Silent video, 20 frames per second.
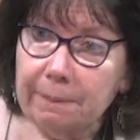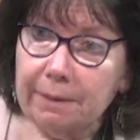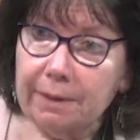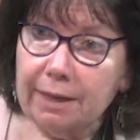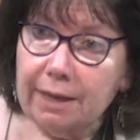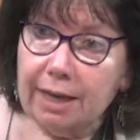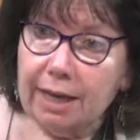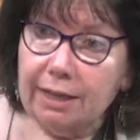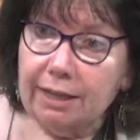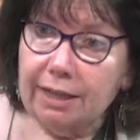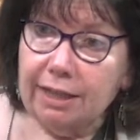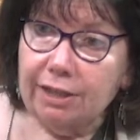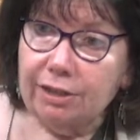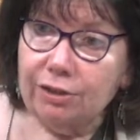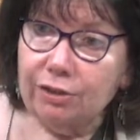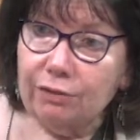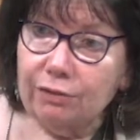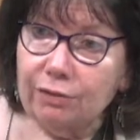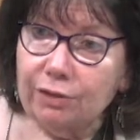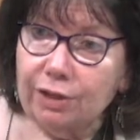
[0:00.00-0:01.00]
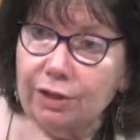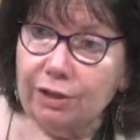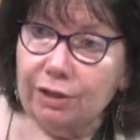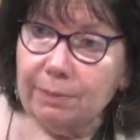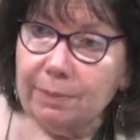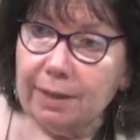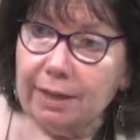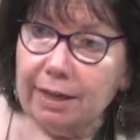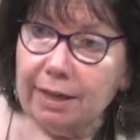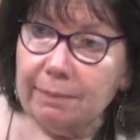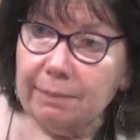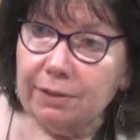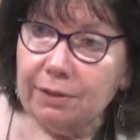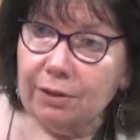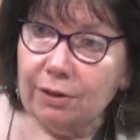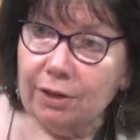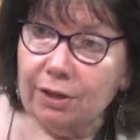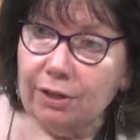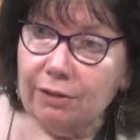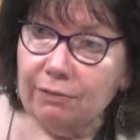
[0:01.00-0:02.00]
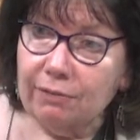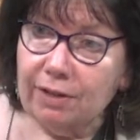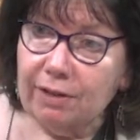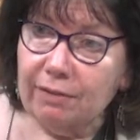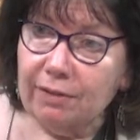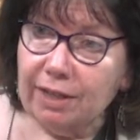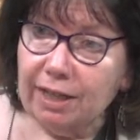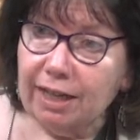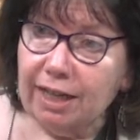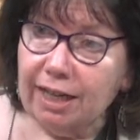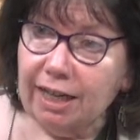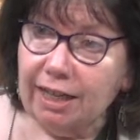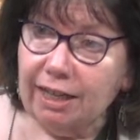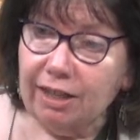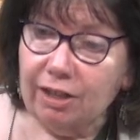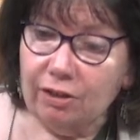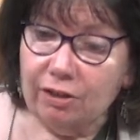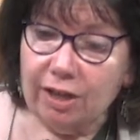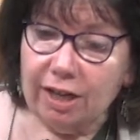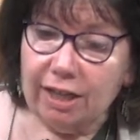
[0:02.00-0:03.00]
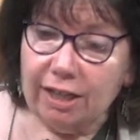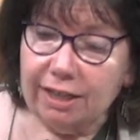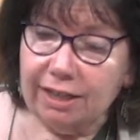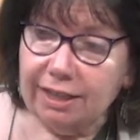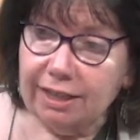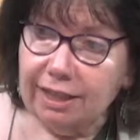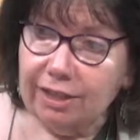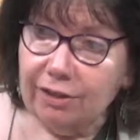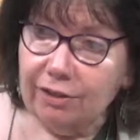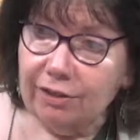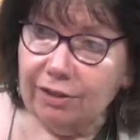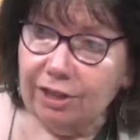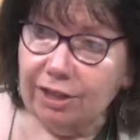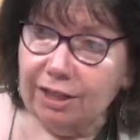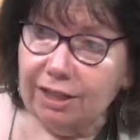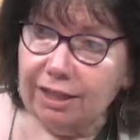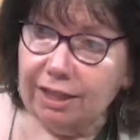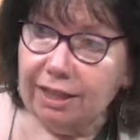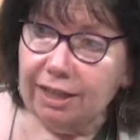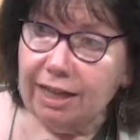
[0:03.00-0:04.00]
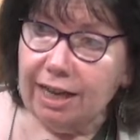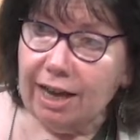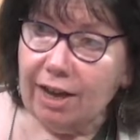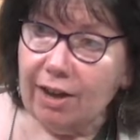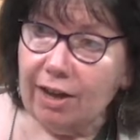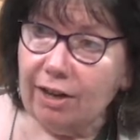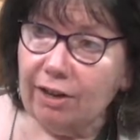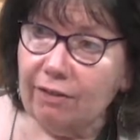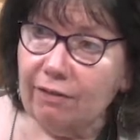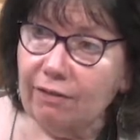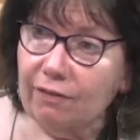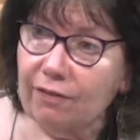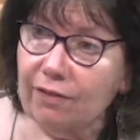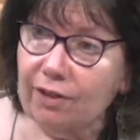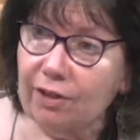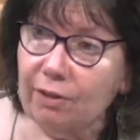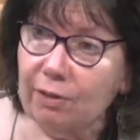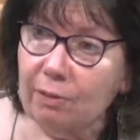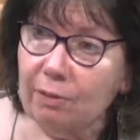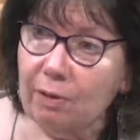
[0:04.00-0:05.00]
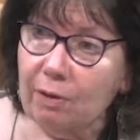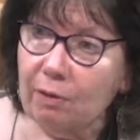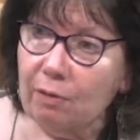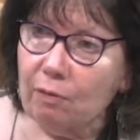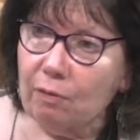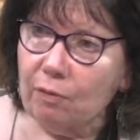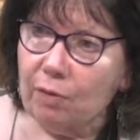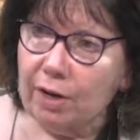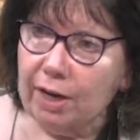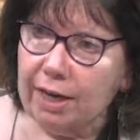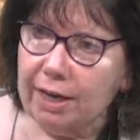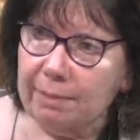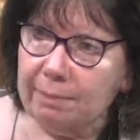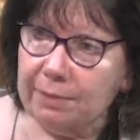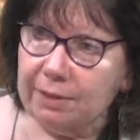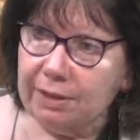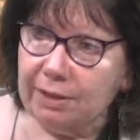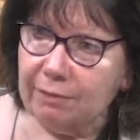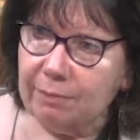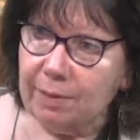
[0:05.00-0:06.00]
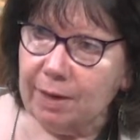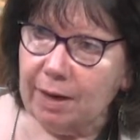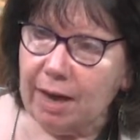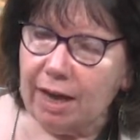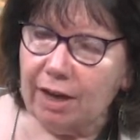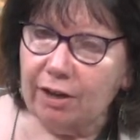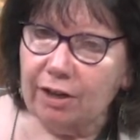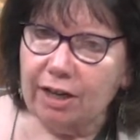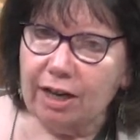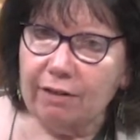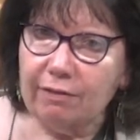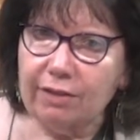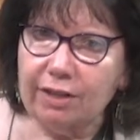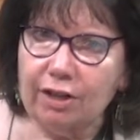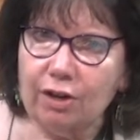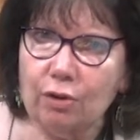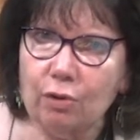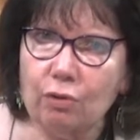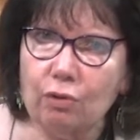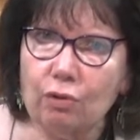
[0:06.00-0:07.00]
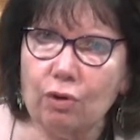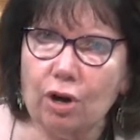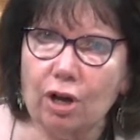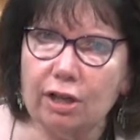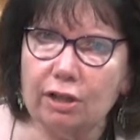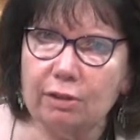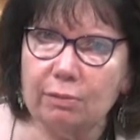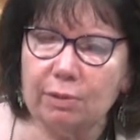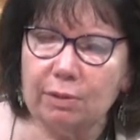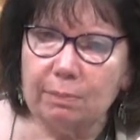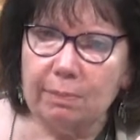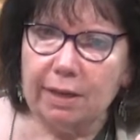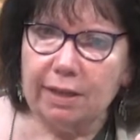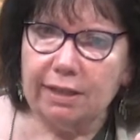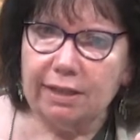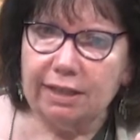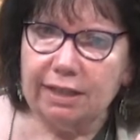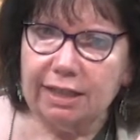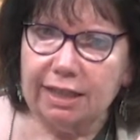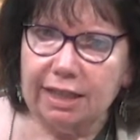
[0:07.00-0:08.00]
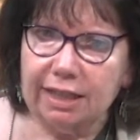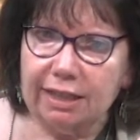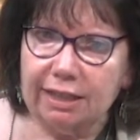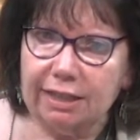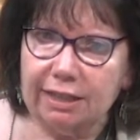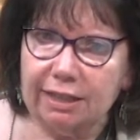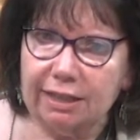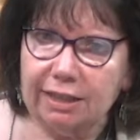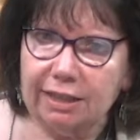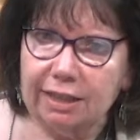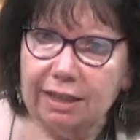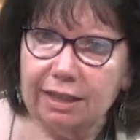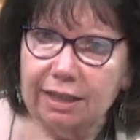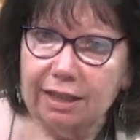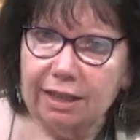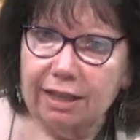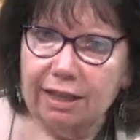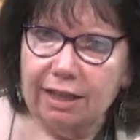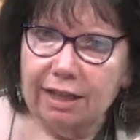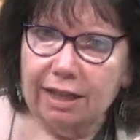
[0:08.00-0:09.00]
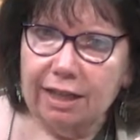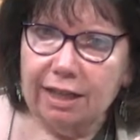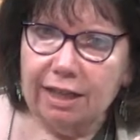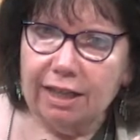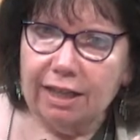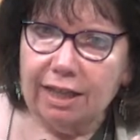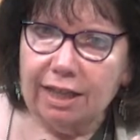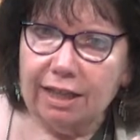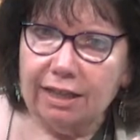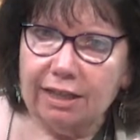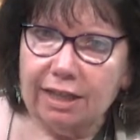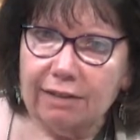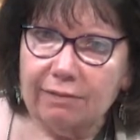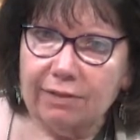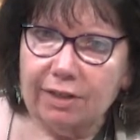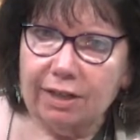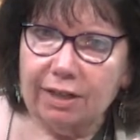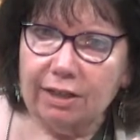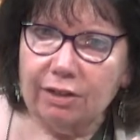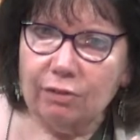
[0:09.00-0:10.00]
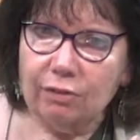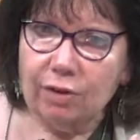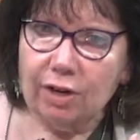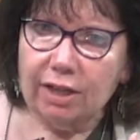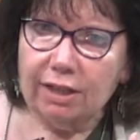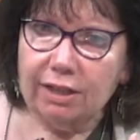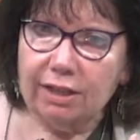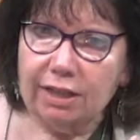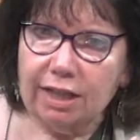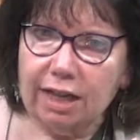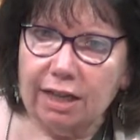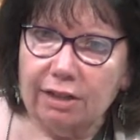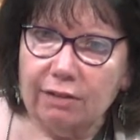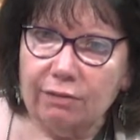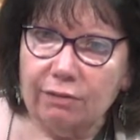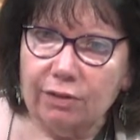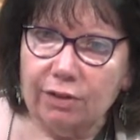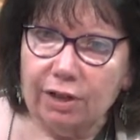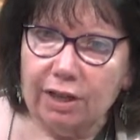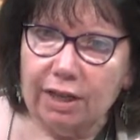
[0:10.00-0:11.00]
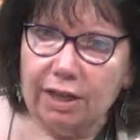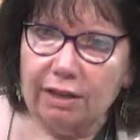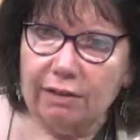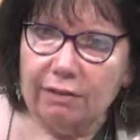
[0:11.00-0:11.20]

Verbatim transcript: I teased her for years about it. I'm sorry you've never done any, you're not a sinner. And she said, Now I could fill reams of pain. I could cover the whole cross with my sins, the things I've done that Christ died to forgive.